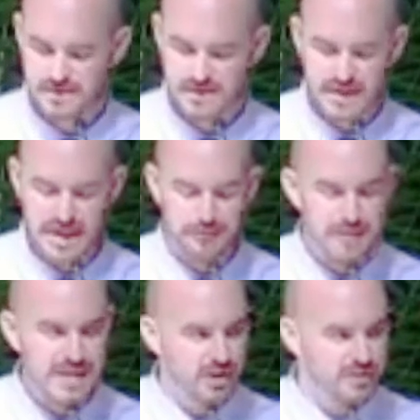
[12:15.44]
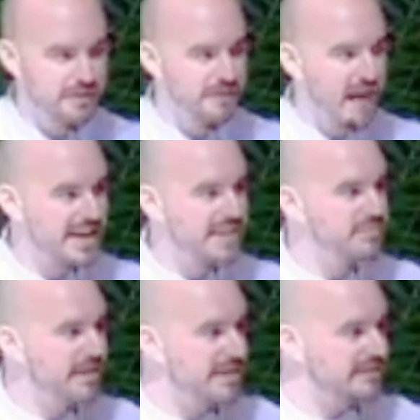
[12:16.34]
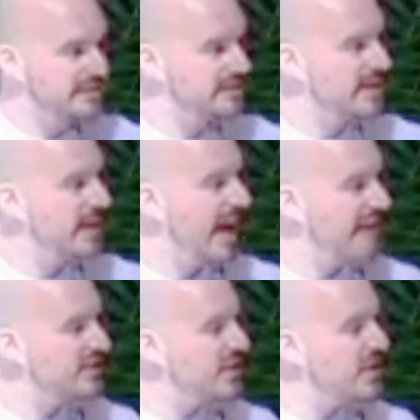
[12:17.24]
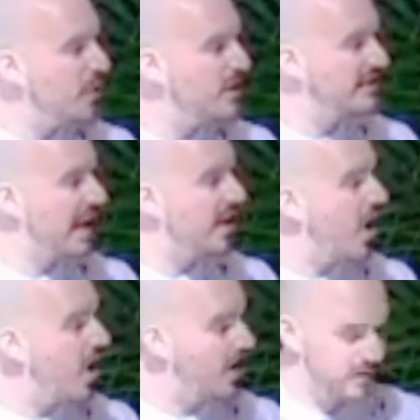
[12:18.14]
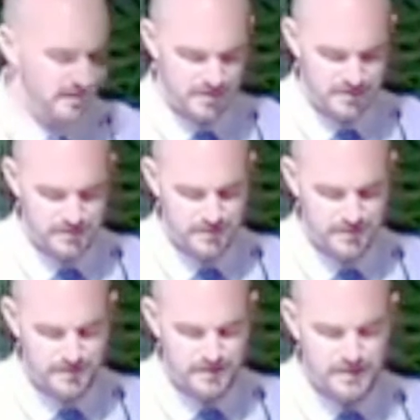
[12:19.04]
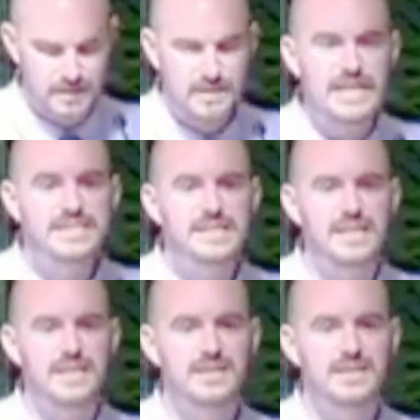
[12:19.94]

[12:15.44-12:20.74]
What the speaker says: if we are to find peace and to know it at all, listen